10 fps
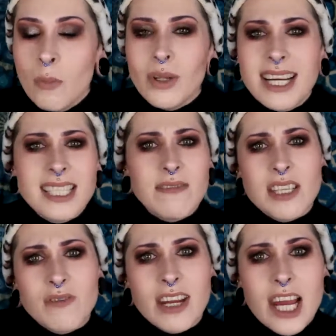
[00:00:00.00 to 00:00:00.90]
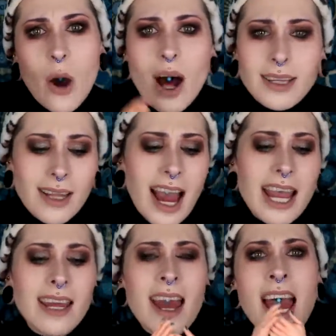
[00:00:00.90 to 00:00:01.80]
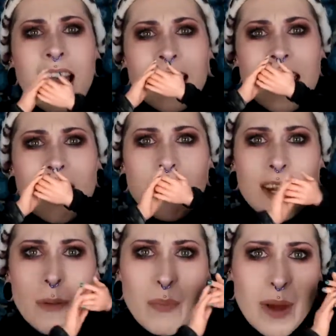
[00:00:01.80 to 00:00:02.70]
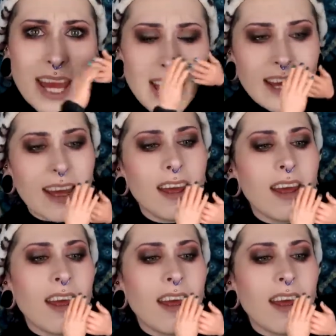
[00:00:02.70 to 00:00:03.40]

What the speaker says: please give this video a like. Give it a big